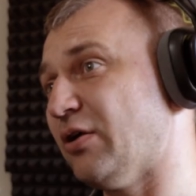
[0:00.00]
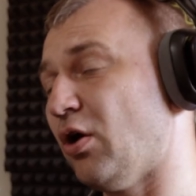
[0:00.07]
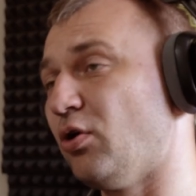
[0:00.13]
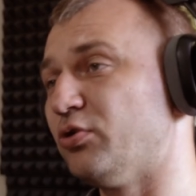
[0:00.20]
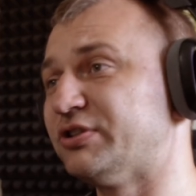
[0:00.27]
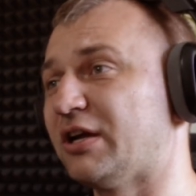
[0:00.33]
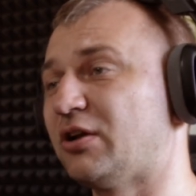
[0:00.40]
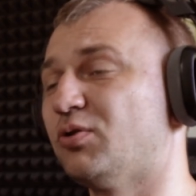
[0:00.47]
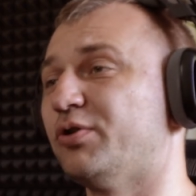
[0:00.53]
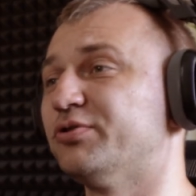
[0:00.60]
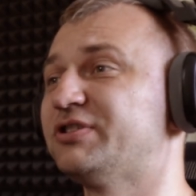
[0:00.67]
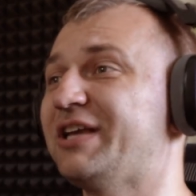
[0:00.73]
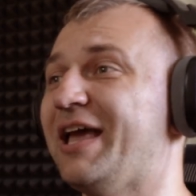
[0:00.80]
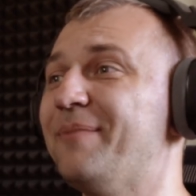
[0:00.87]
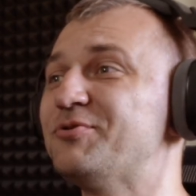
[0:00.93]
all the
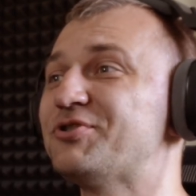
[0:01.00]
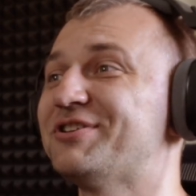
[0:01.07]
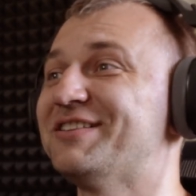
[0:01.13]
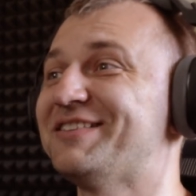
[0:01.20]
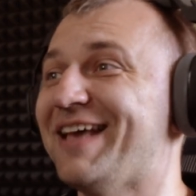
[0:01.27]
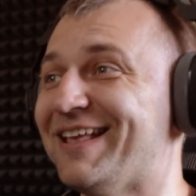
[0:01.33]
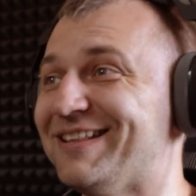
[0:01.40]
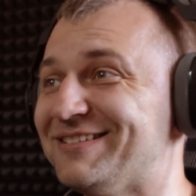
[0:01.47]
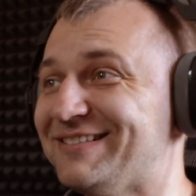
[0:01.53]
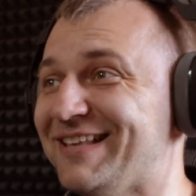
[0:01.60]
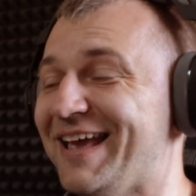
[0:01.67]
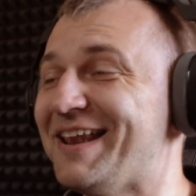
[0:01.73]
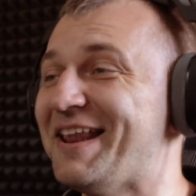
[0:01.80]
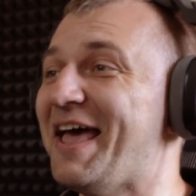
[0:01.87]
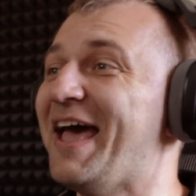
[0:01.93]
closed captions and
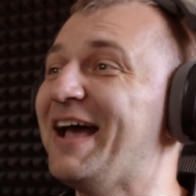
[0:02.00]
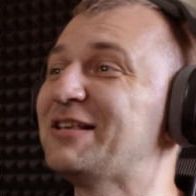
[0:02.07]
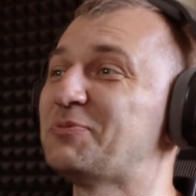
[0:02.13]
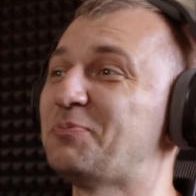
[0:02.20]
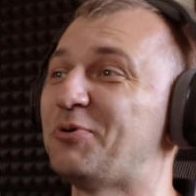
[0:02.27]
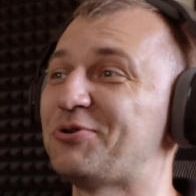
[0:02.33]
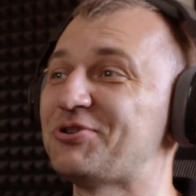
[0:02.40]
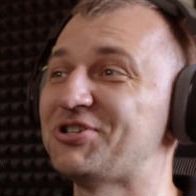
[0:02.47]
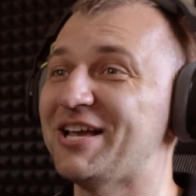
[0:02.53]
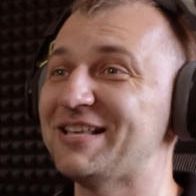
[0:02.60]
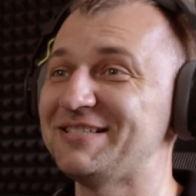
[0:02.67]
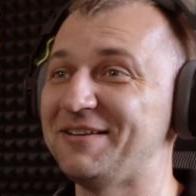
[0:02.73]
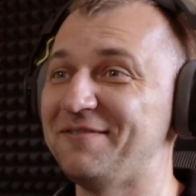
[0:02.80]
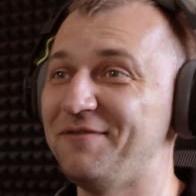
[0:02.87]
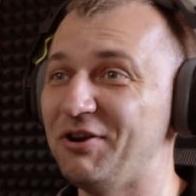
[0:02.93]
then export
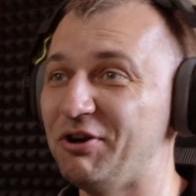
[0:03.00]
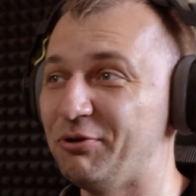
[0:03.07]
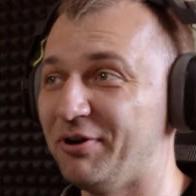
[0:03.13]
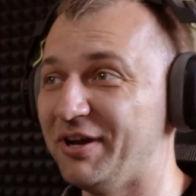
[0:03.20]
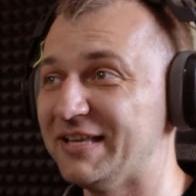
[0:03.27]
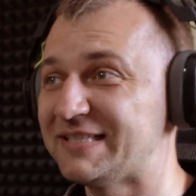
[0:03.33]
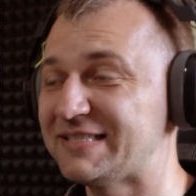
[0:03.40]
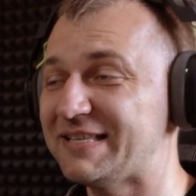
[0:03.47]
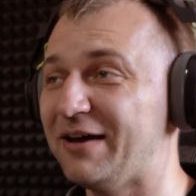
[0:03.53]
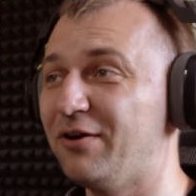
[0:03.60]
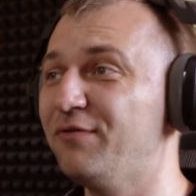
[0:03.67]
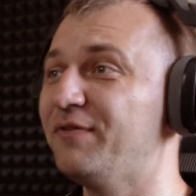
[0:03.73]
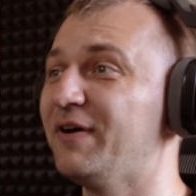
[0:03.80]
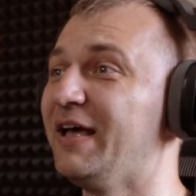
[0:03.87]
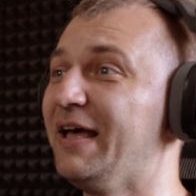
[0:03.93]
just the video
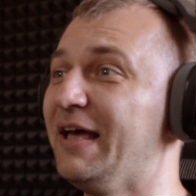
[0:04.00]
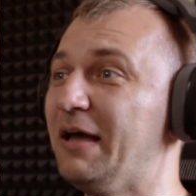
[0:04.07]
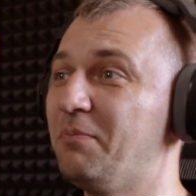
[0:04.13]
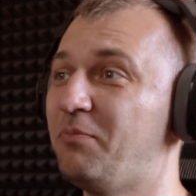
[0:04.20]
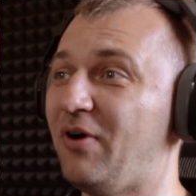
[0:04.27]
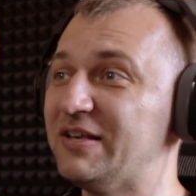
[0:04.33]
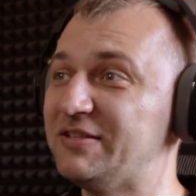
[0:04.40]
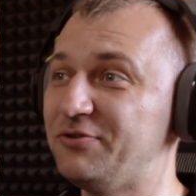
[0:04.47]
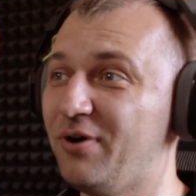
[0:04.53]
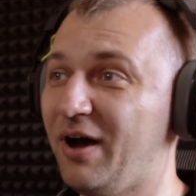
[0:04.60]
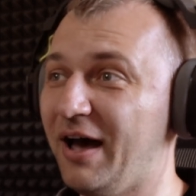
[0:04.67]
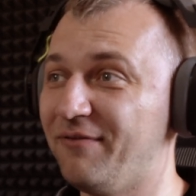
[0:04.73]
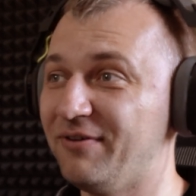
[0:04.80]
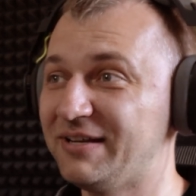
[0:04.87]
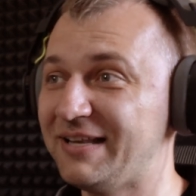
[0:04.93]
itself, plus you
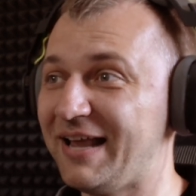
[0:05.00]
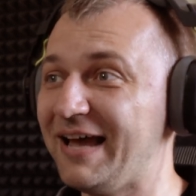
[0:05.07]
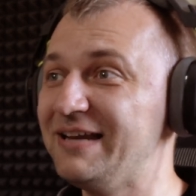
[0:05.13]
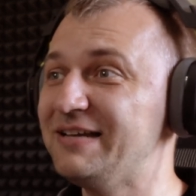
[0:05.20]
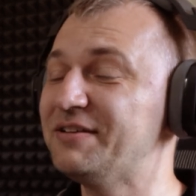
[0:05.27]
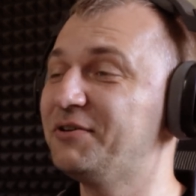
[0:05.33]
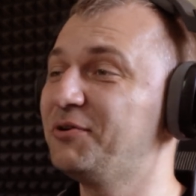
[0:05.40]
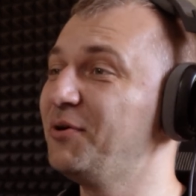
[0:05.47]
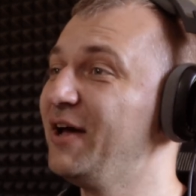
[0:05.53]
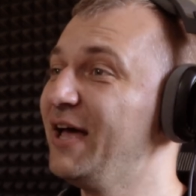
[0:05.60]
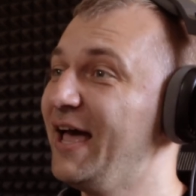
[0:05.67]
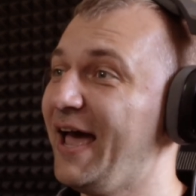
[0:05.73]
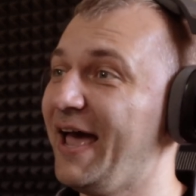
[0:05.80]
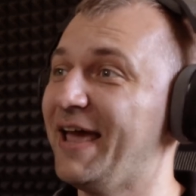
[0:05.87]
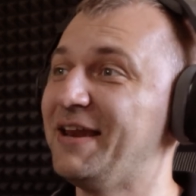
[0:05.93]
have a title
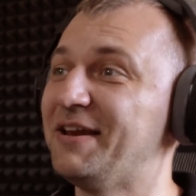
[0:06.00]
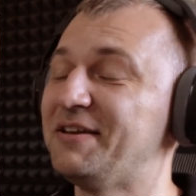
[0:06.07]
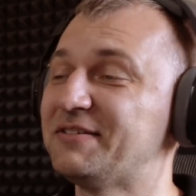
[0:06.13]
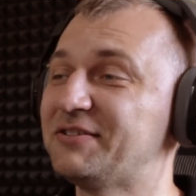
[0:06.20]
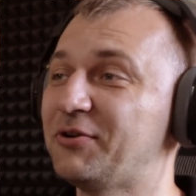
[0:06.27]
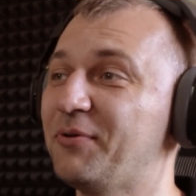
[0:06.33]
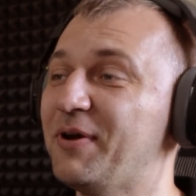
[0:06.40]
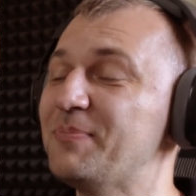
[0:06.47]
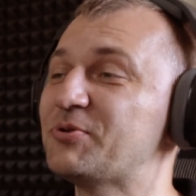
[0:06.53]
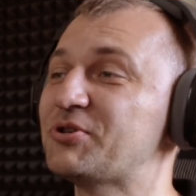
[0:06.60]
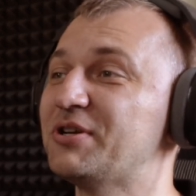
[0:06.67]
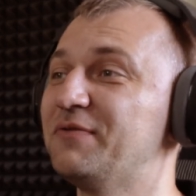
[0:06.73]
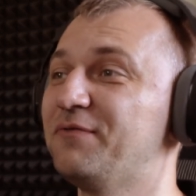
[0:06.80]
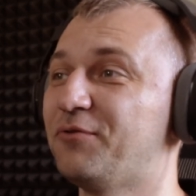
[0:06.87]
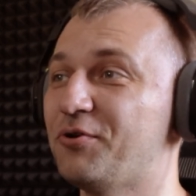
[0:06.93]
and a
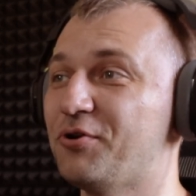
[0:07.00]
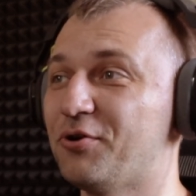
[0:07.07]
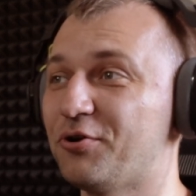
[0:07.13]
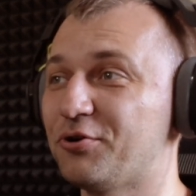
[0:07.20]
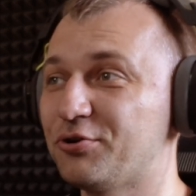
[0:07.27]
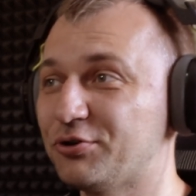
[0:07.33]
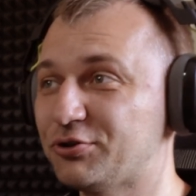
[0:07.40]
description for your